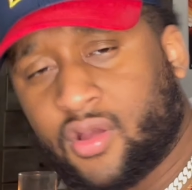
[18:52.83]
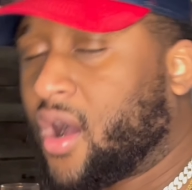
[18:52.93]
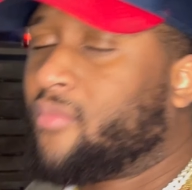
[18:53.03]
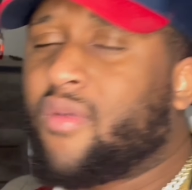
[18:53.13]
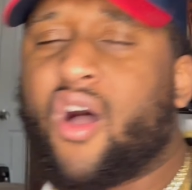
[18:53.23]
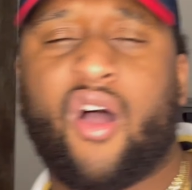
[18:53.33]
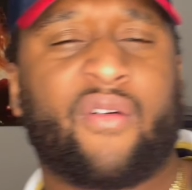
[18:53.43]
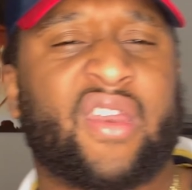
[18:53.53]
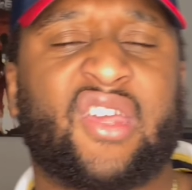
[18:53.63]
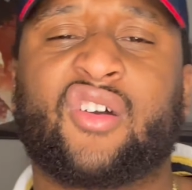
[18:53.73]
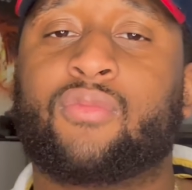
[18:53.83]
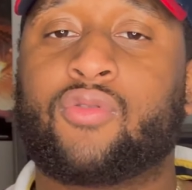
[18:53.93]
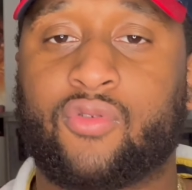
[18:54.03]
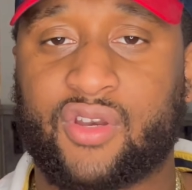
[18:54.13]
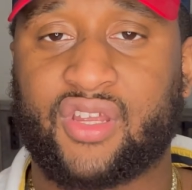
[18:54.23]
I'm already hip
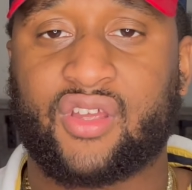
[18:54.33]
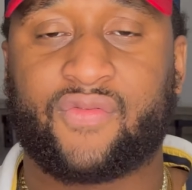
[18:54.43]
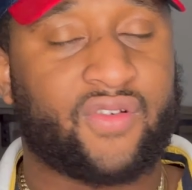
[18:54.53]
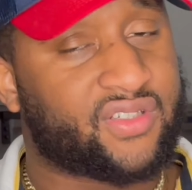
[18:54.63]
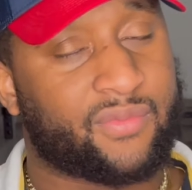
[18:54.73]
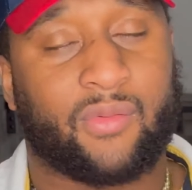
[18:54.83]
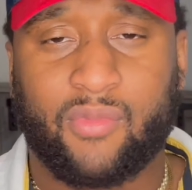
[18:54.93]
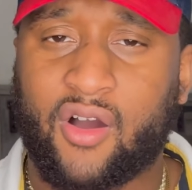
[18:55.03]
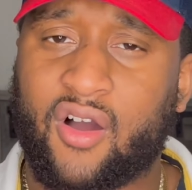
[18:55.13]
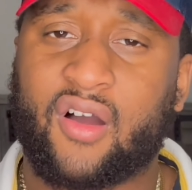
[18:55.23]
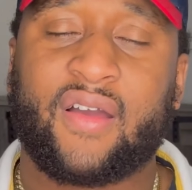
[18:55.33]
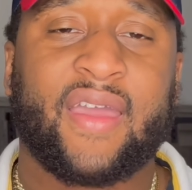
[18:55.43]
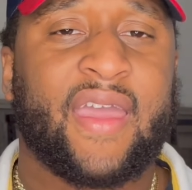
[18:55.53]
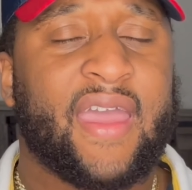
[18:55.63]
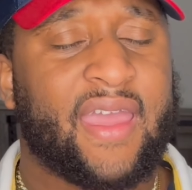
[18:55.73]
who it is, you feel what I'm saying, mom.
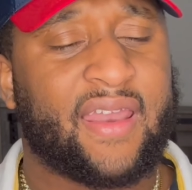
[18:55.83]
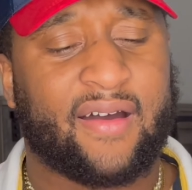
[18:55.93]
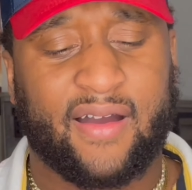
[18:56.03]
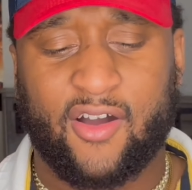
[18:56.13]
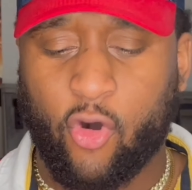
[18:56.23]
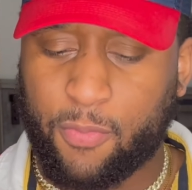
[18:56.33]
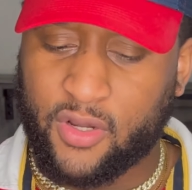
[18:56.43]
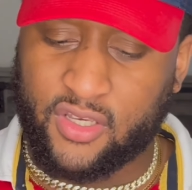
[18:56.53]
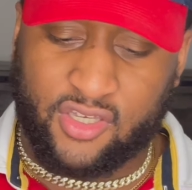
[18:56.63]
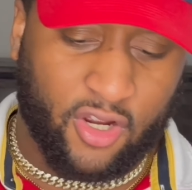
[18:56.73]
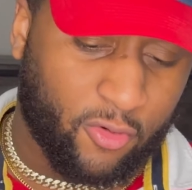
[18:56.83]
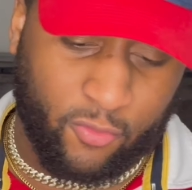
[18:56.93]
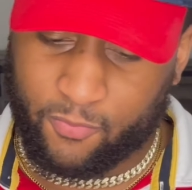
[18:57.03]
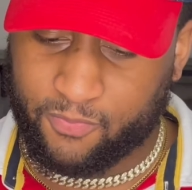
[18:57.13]
And I uh, open the door.